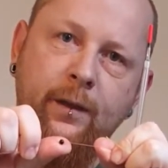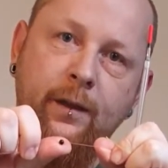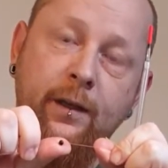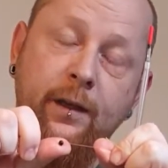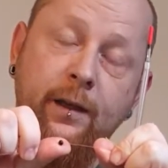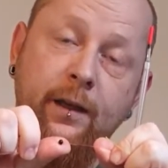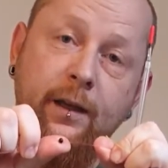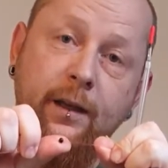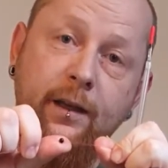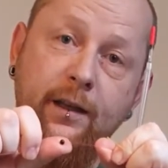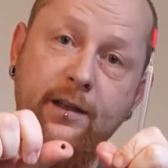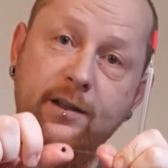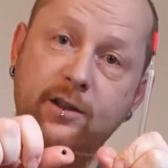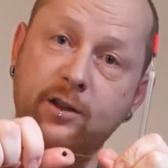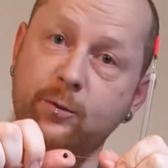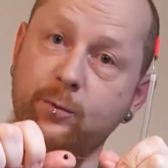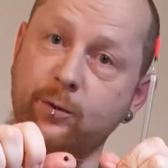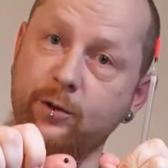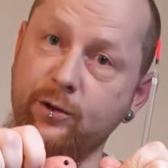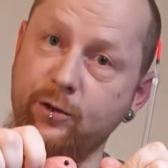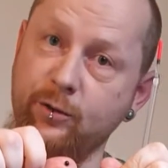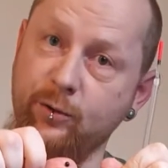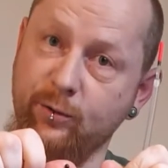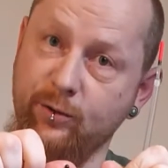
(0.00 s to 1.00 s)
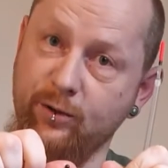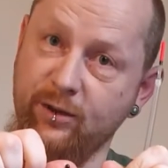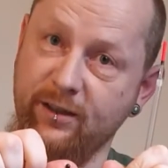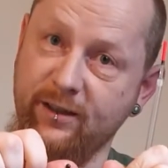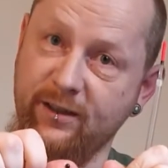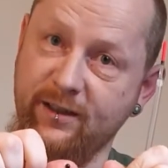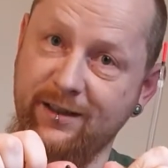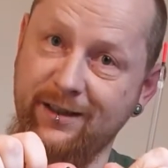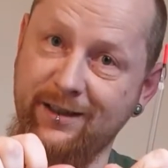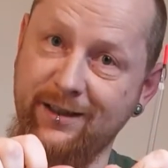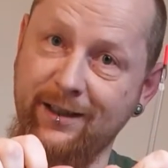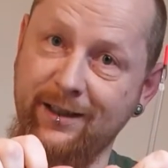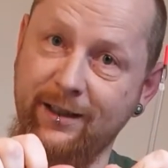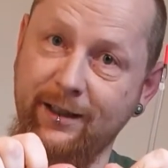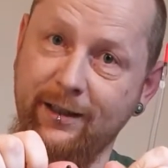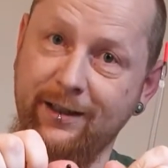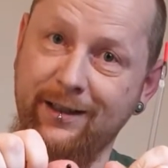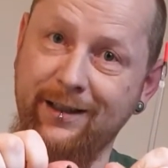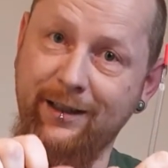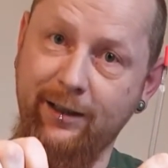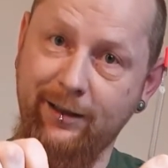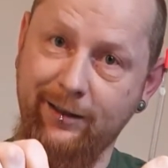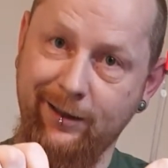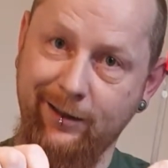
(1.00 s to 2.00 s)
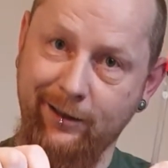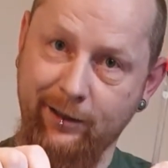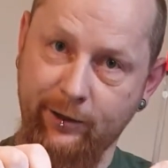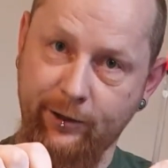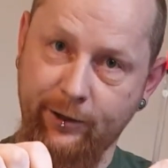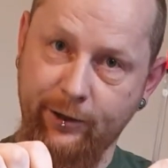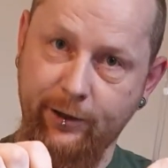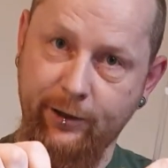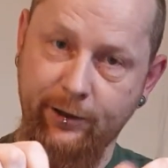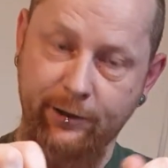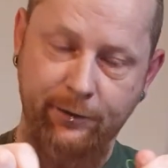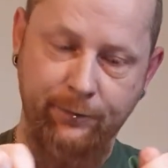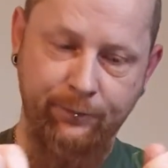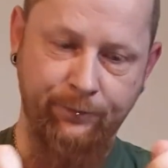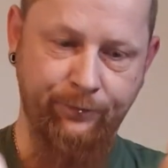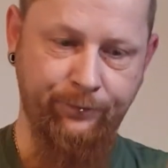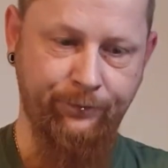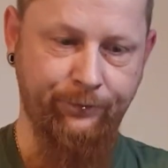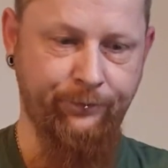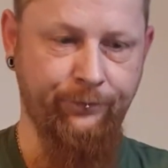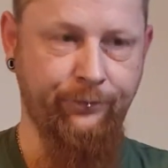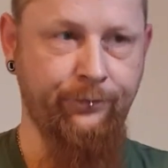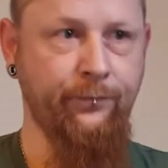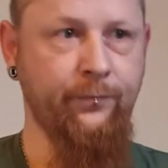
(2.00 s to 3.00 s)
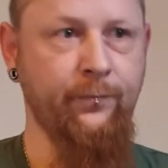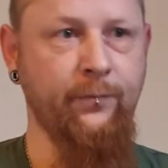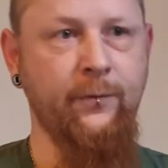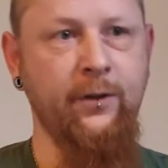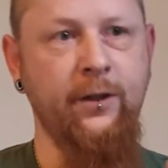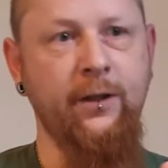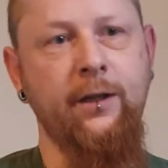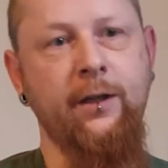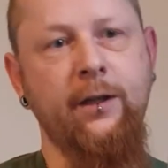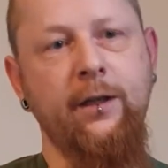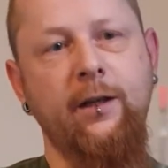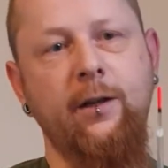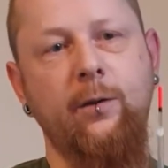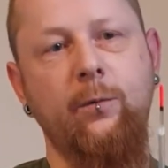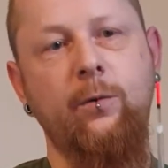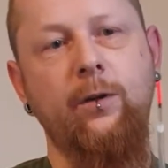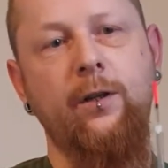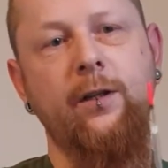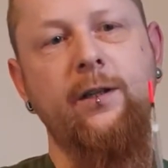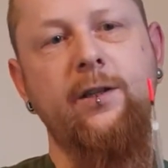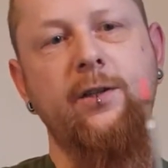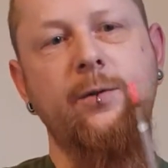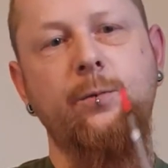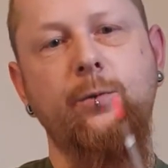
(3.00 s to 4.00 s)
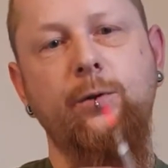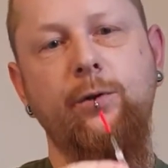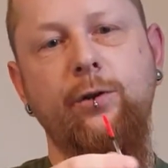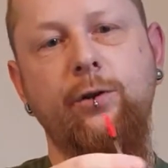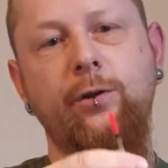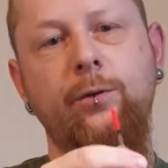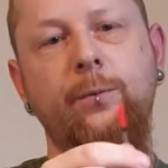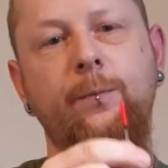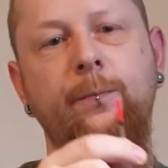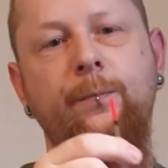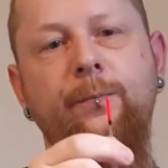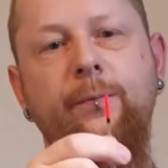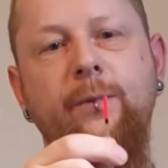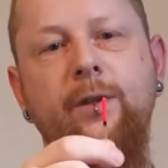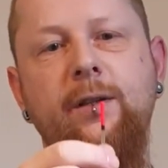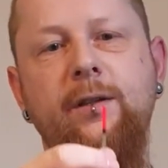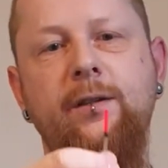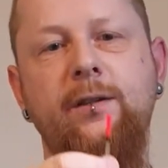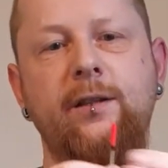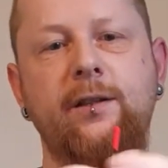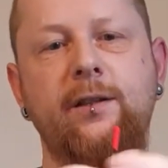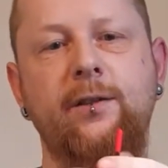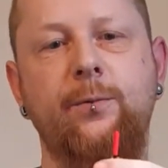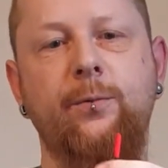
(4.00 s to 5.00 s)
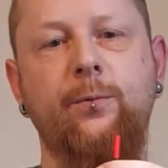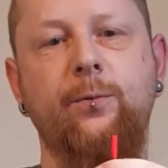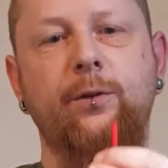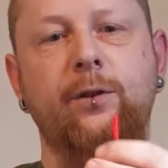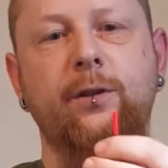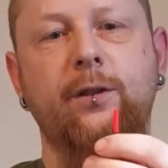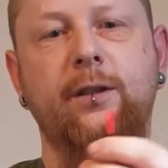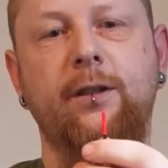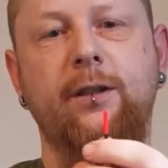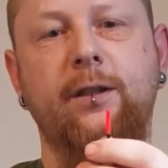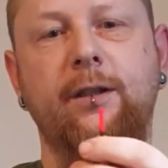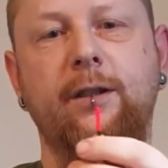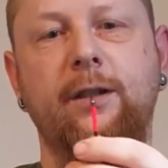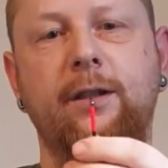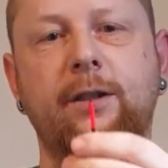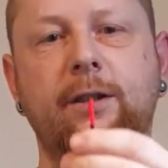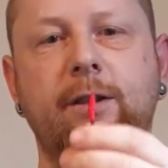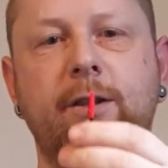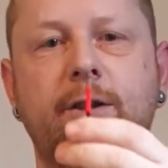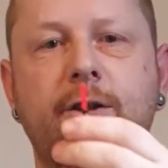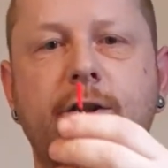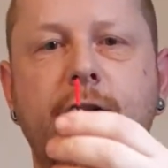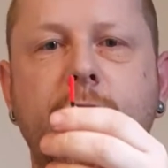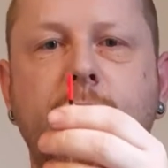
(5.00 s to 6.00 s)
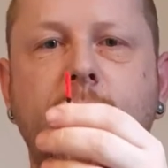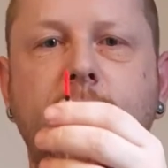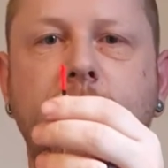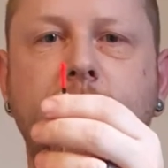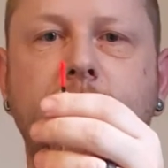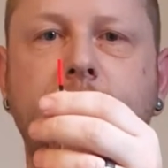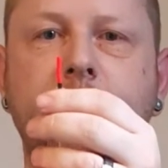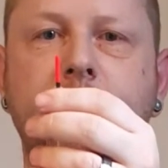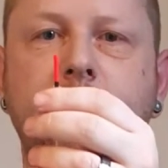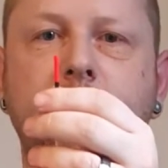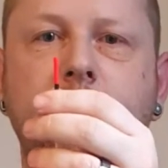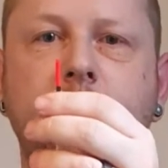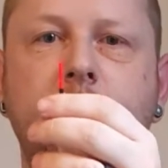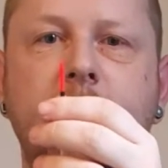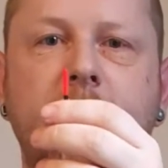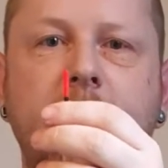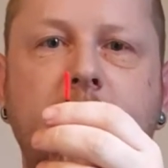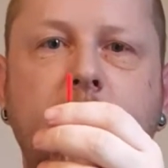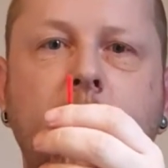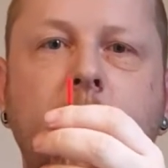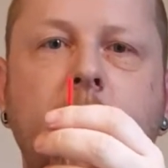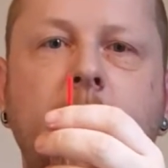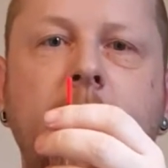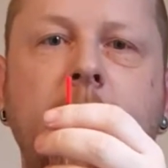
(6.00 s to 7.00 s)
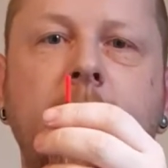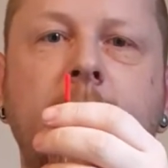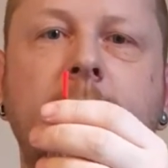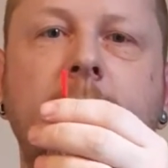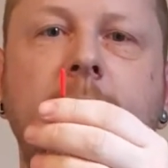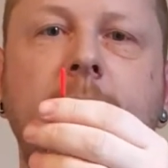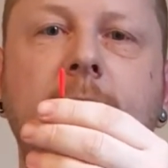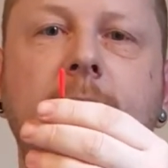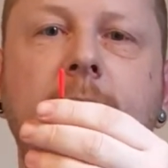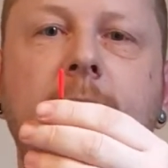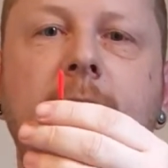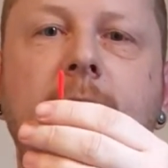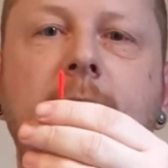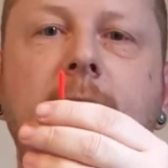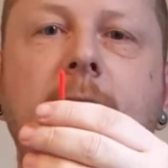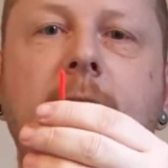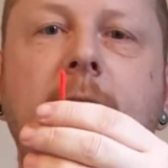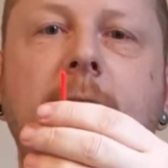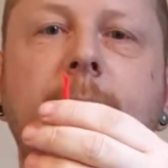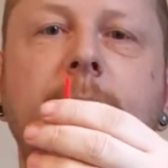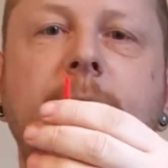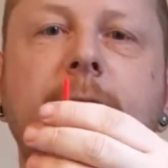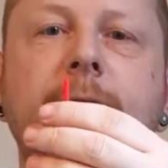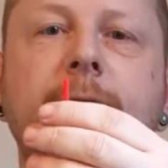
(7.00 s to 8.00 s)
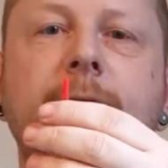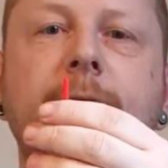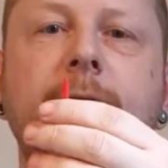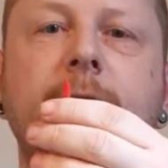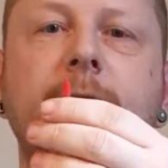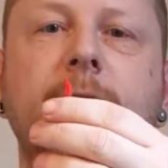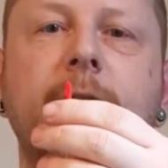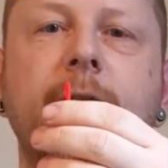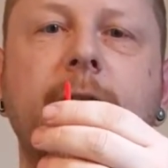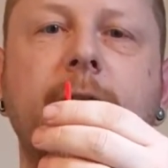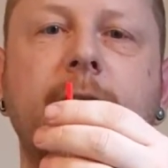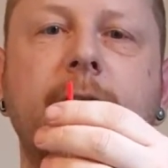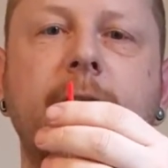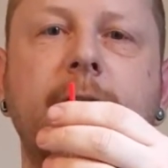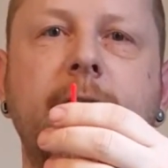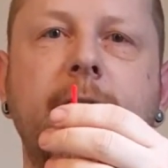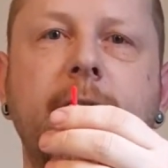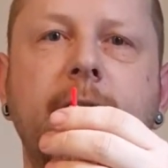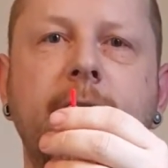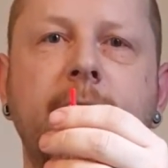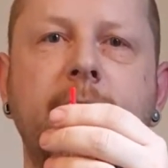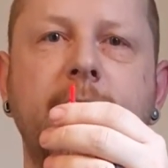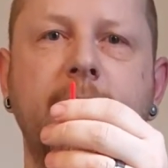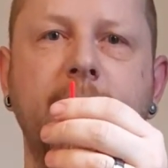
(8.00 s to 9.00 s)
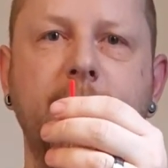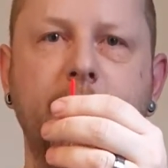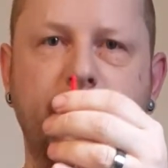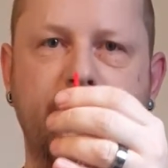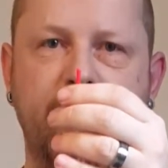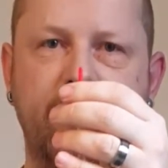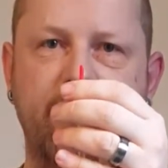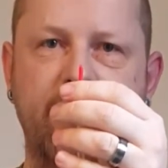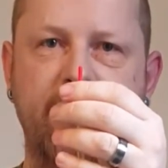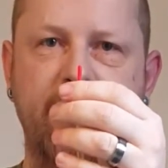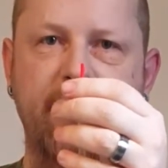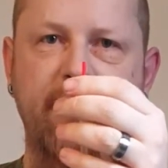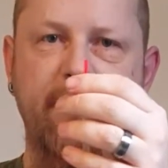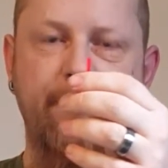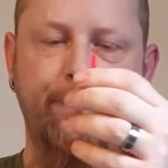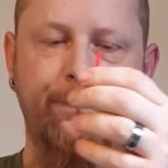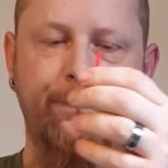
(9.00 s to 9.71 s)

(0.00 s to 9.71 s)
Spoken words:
and this is what's known as a Telltale Shot. Now what this will do is this will shot the float down that little bit further down to there.